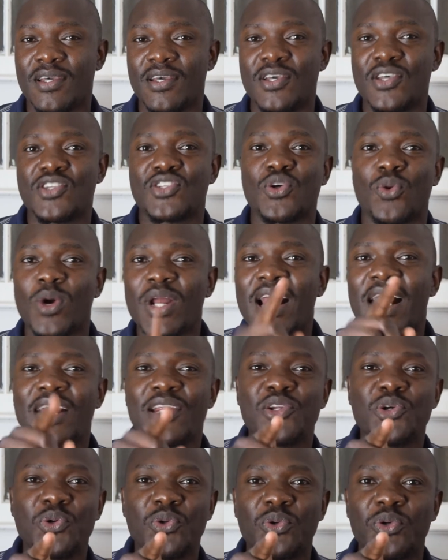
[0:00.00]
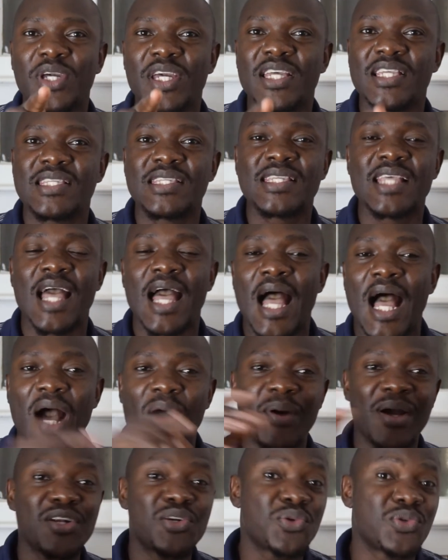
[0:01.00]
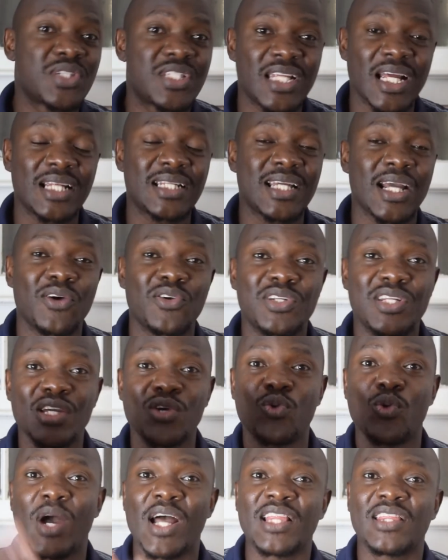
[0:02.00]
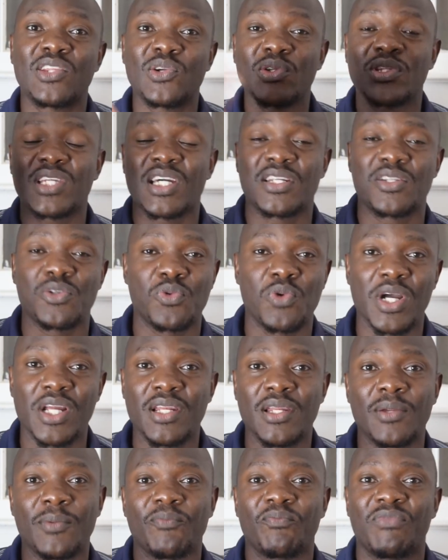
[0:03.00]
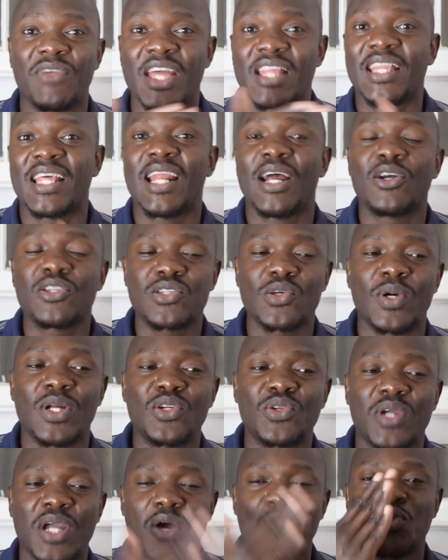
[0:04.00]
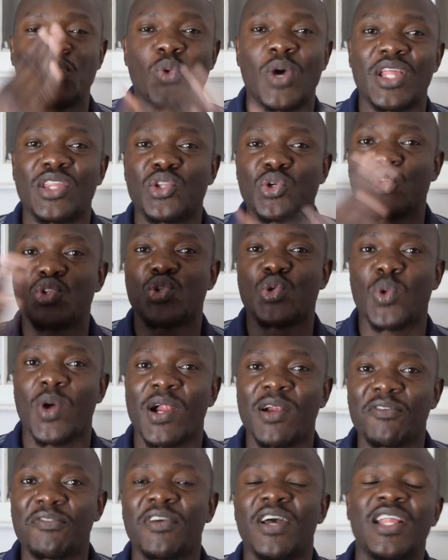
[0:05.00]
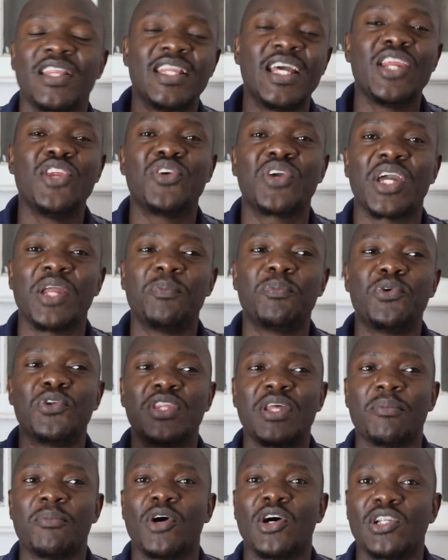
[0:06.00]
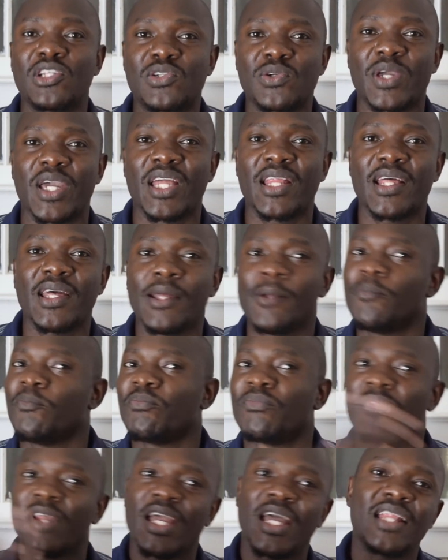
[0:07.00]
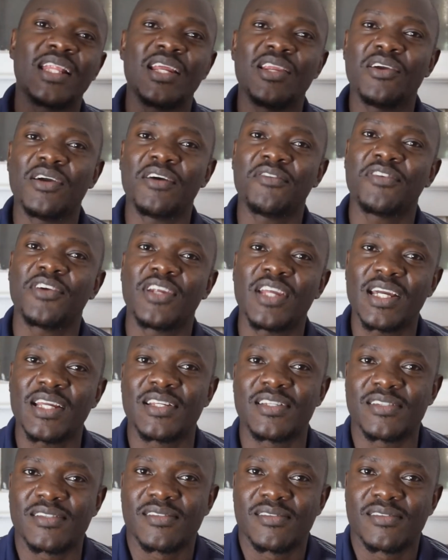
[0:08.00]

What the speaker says: So what I'll do is, I want to start counting 1 through 31, and then I also want to count 1 through 12. Then you can put them all together, and then you have your date.